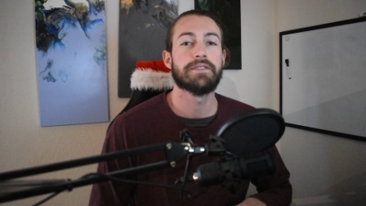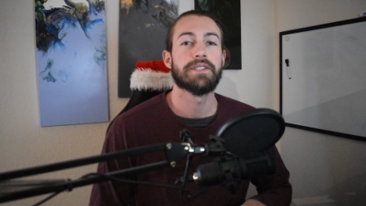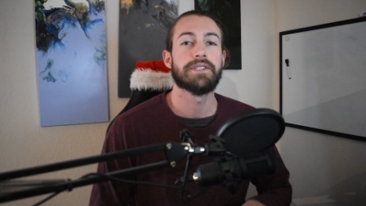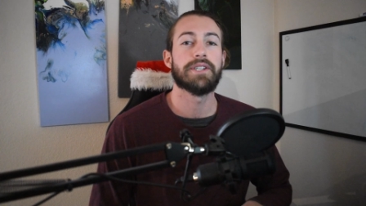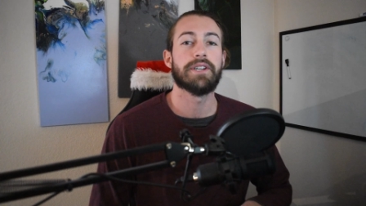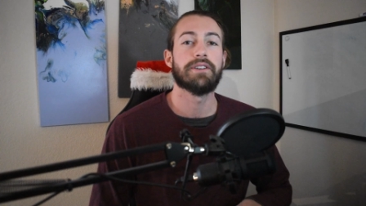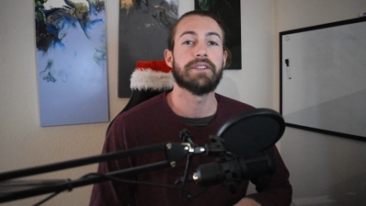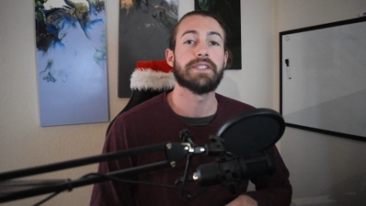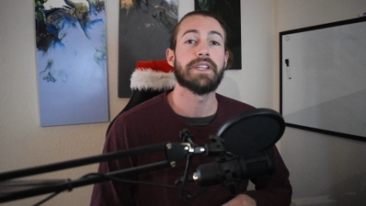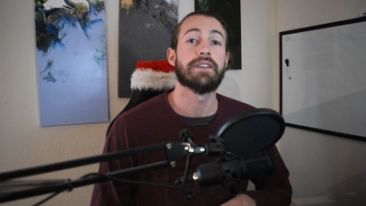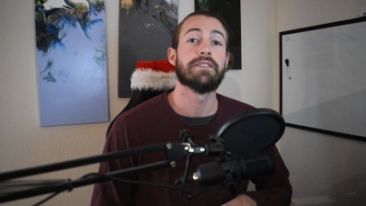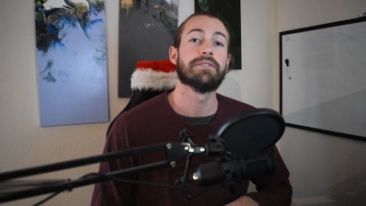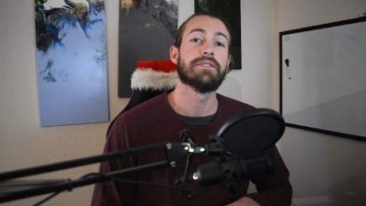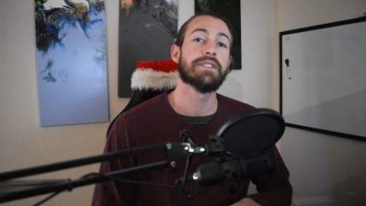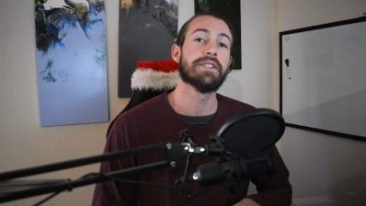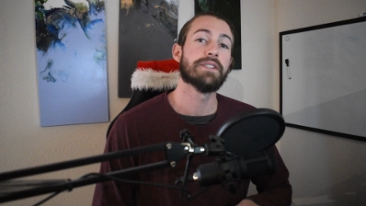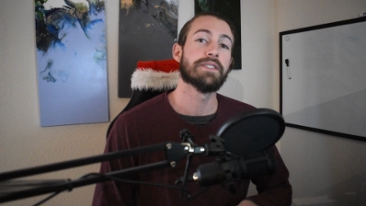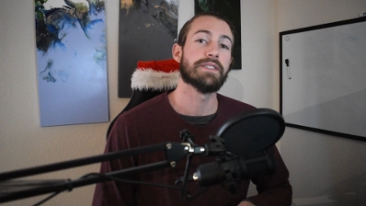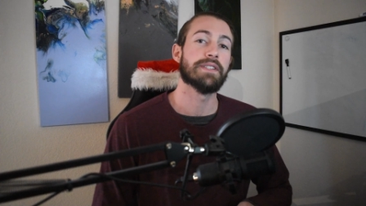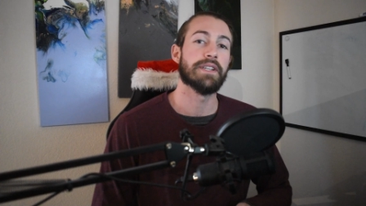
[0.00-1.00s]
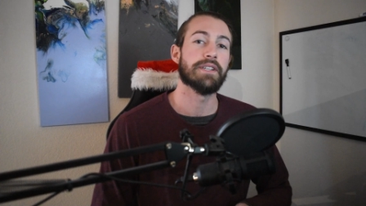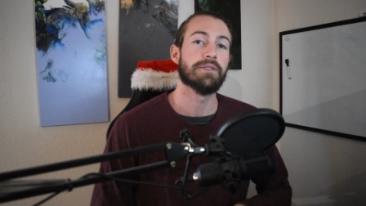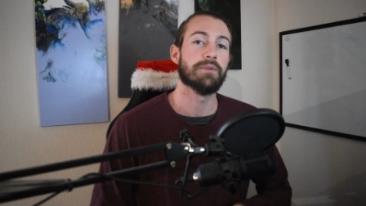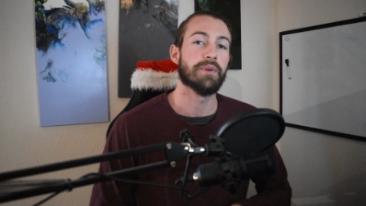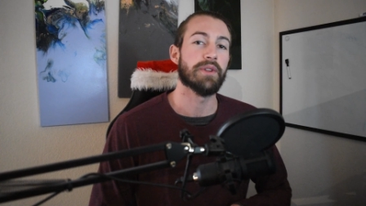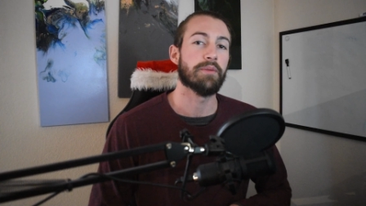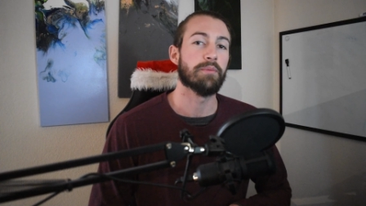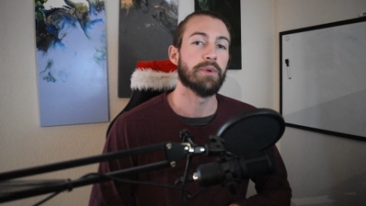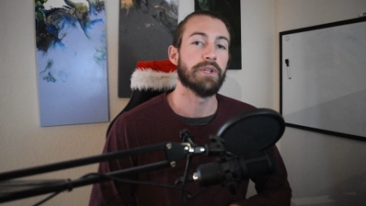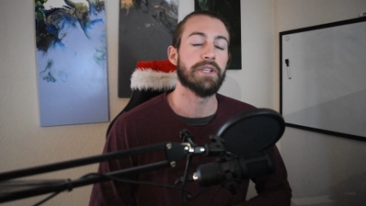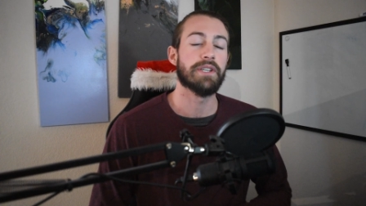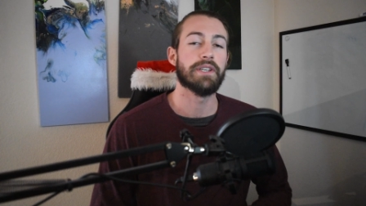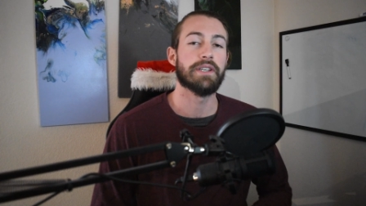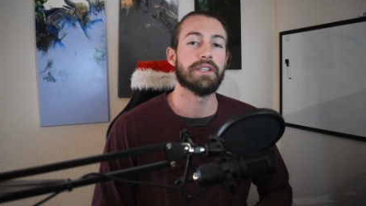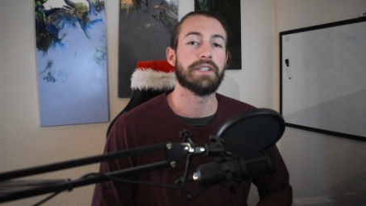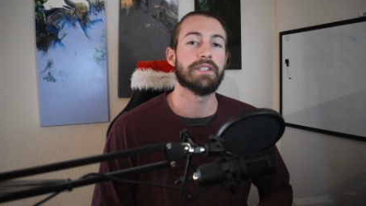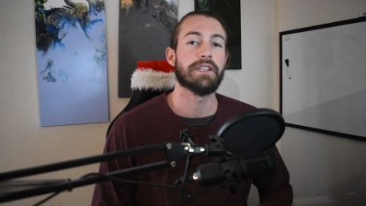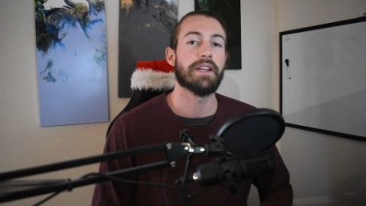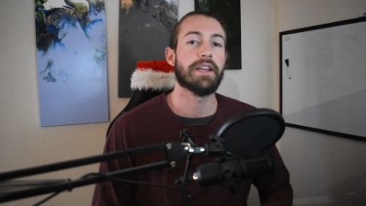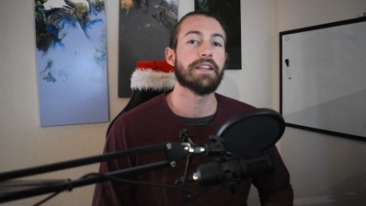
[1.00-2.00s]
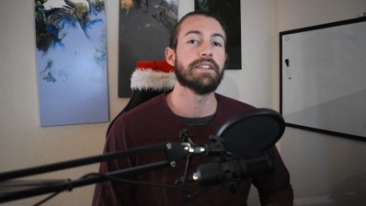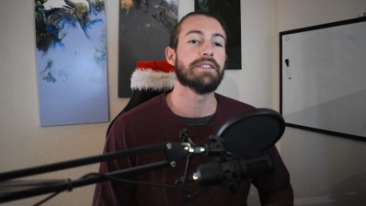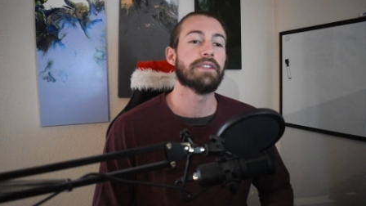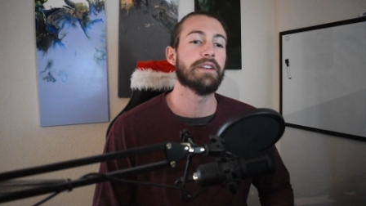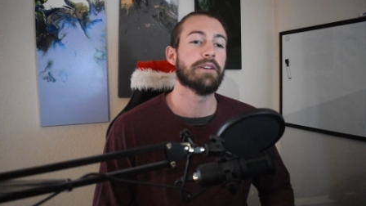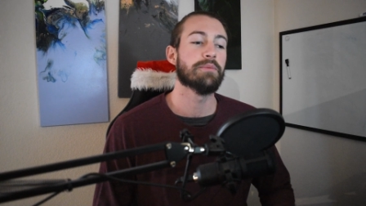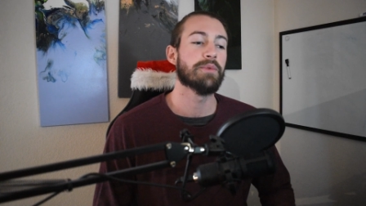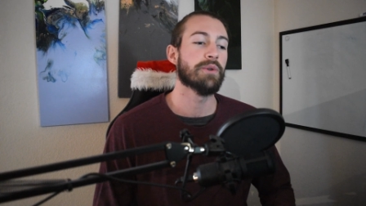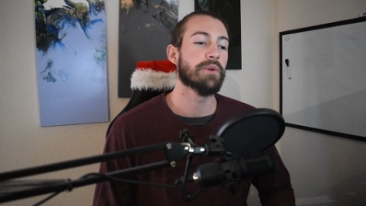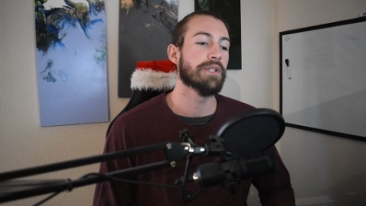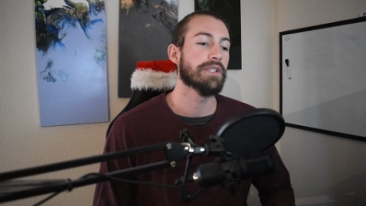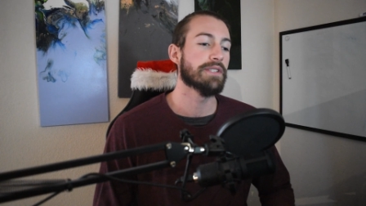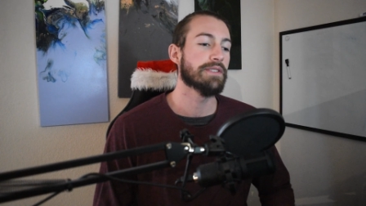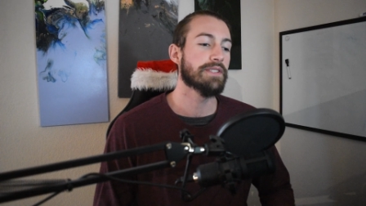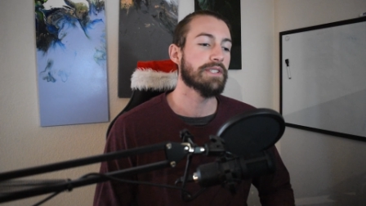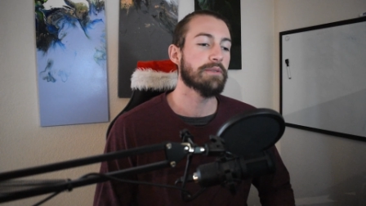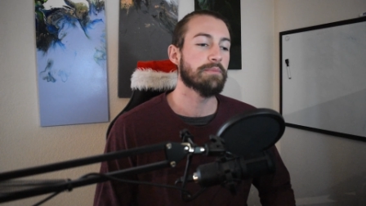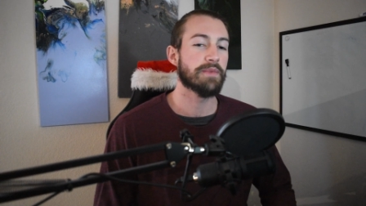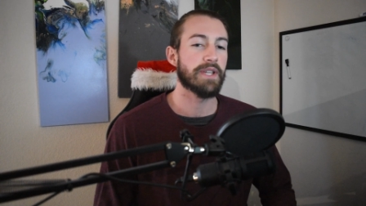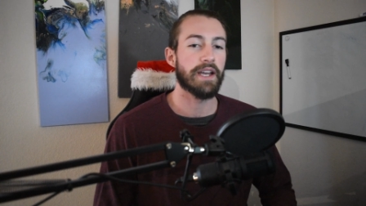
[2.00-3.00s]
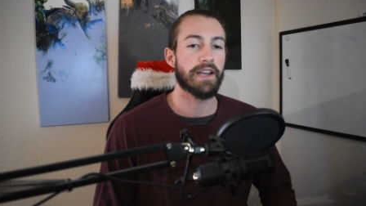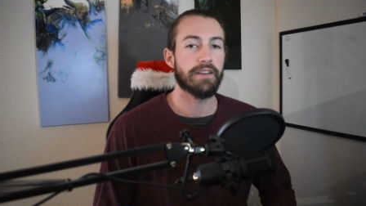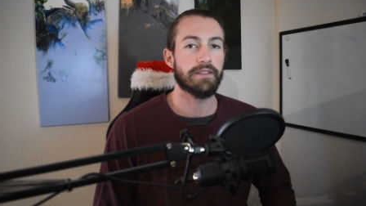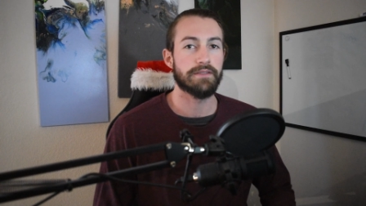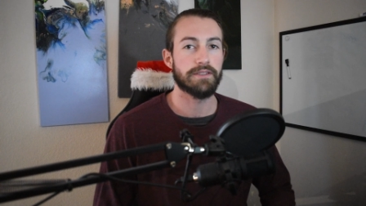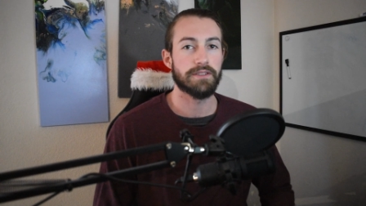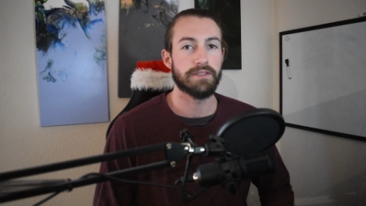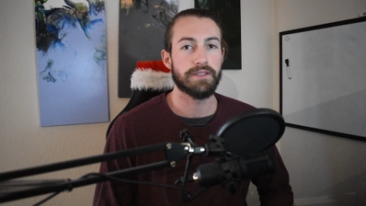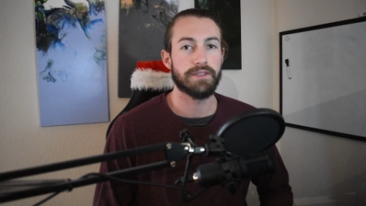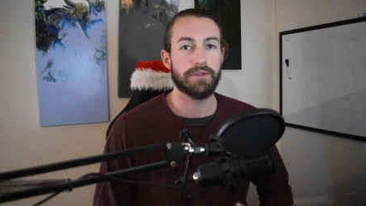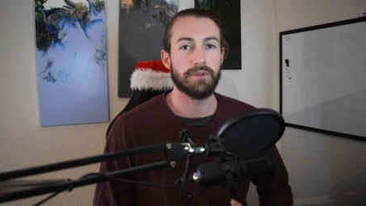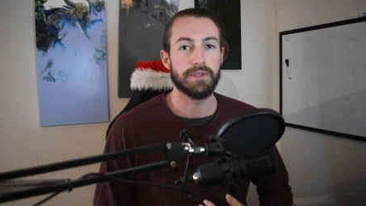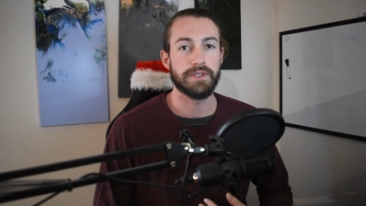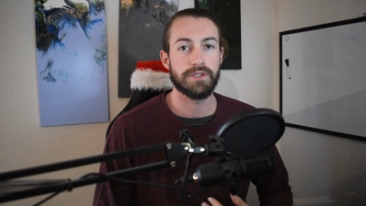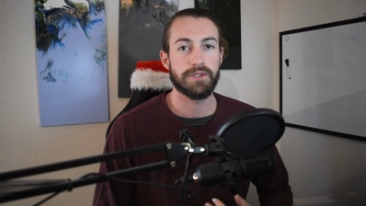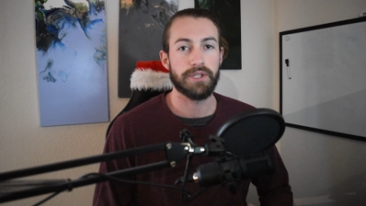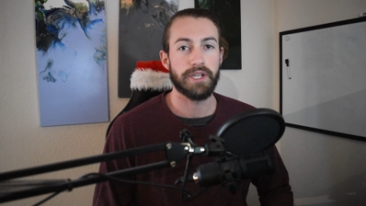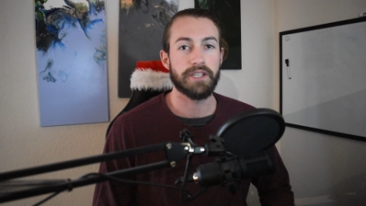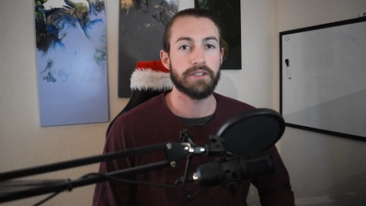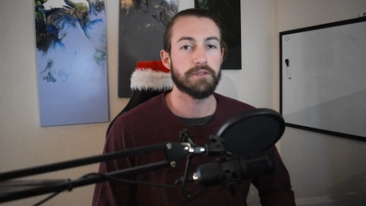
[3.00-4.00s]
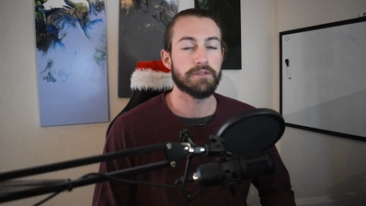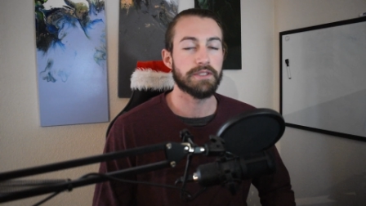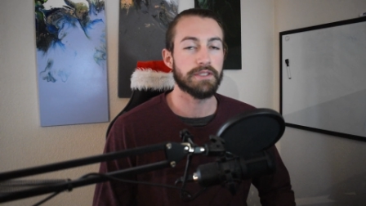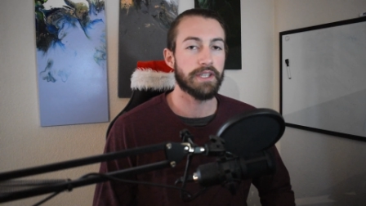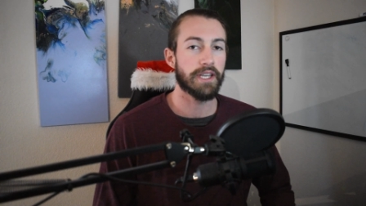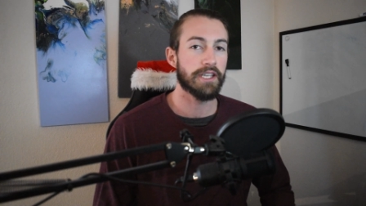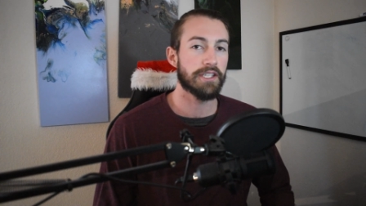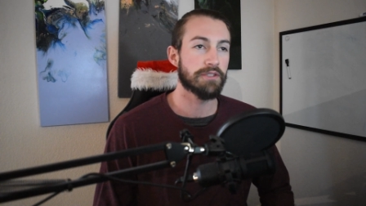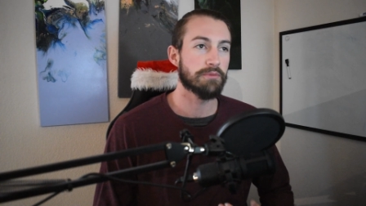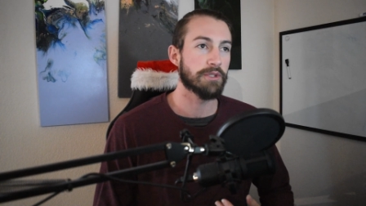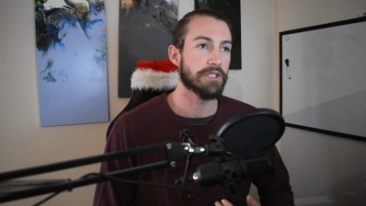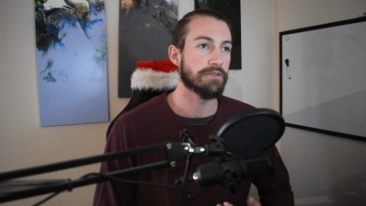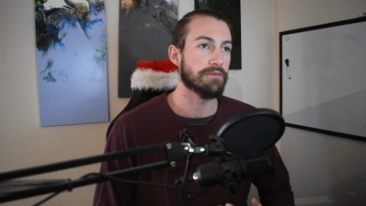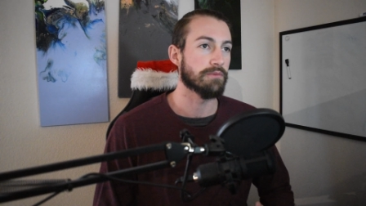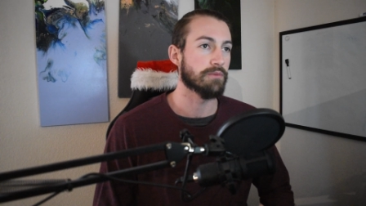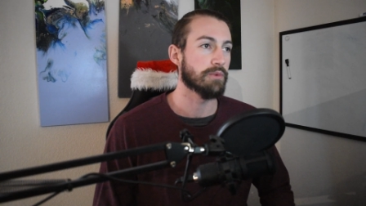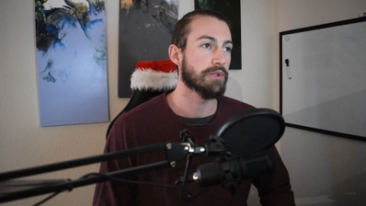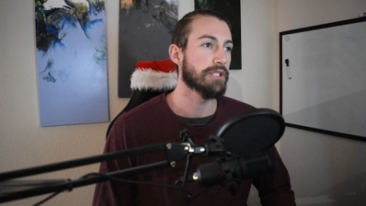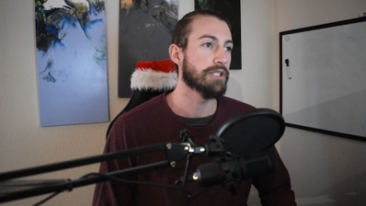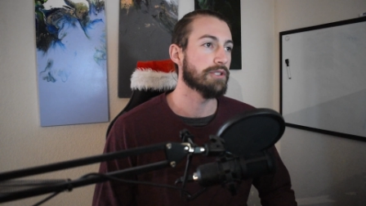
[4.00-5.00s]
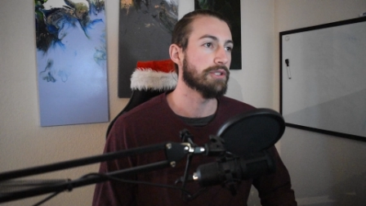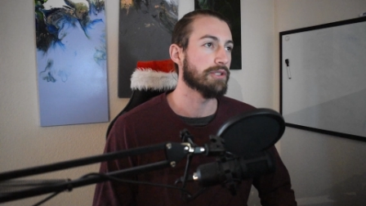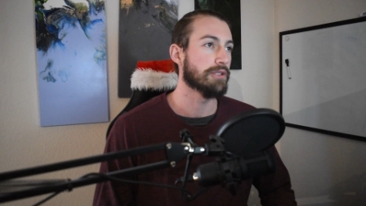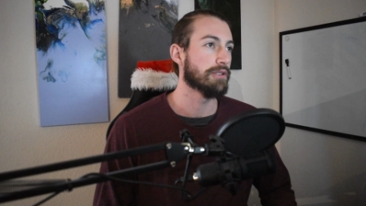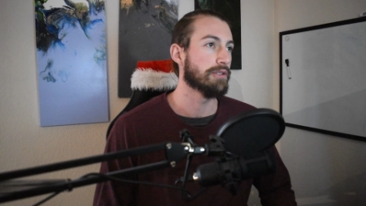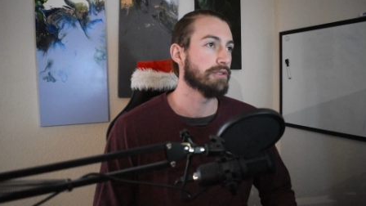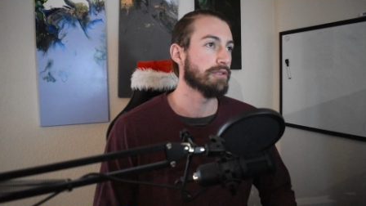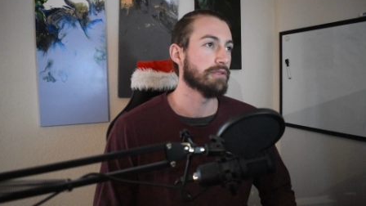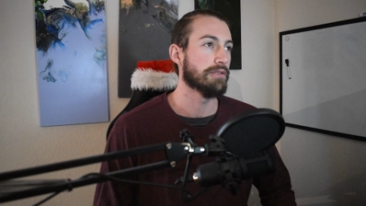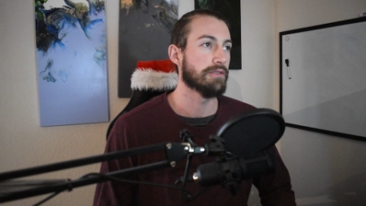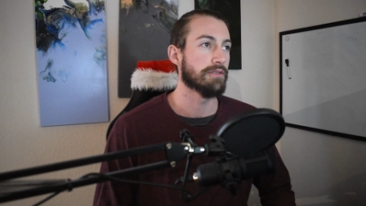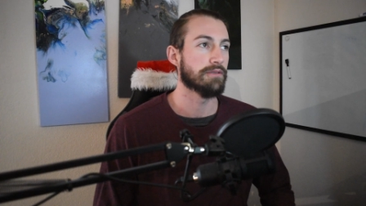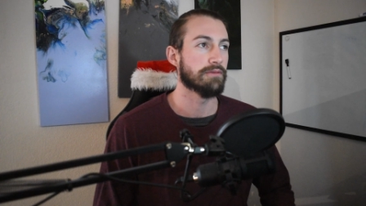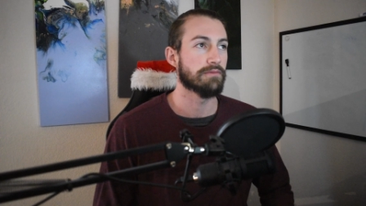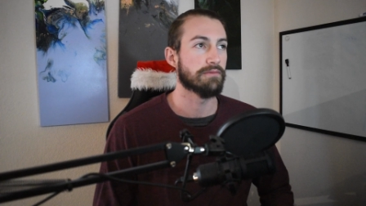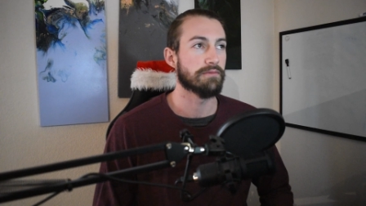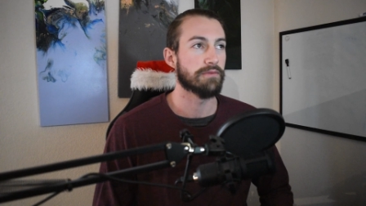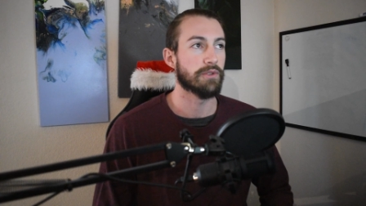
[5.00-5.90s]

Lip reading: to share his analytics data with me, and I ended up doing a deep dive into his channel engagement, reach,